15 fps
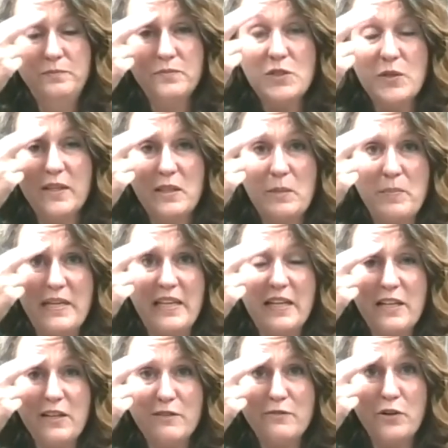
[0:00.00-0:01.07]
So at the
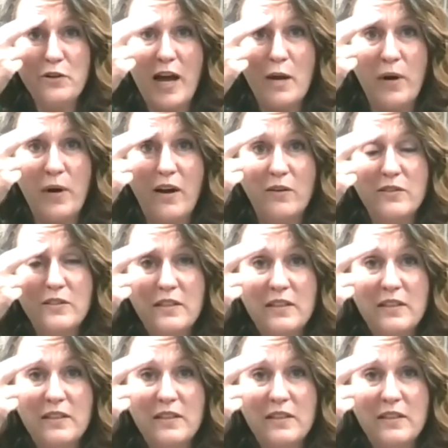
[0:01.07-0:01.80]
beginning of your eyebrow,